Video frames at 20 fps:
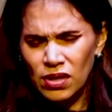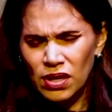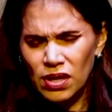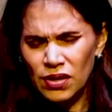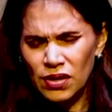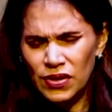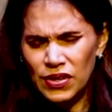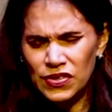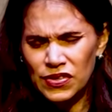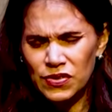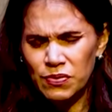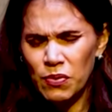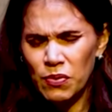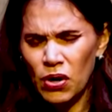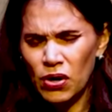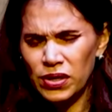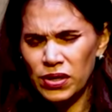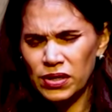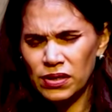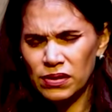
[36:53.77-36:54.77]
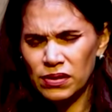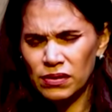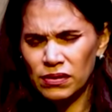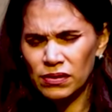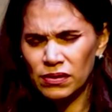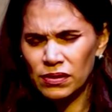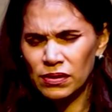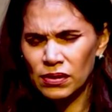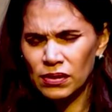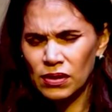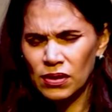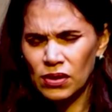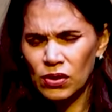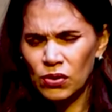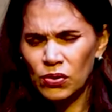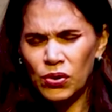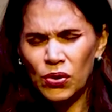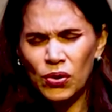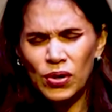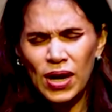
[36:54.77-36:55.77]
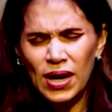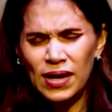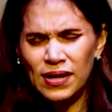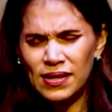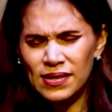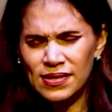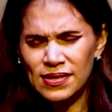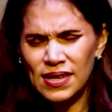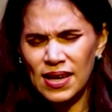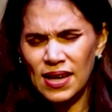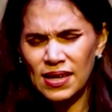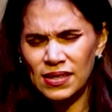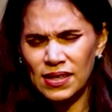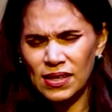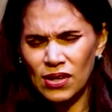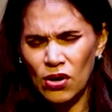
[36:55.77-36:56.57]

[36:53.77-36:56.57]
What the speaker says: here this morning who don't understand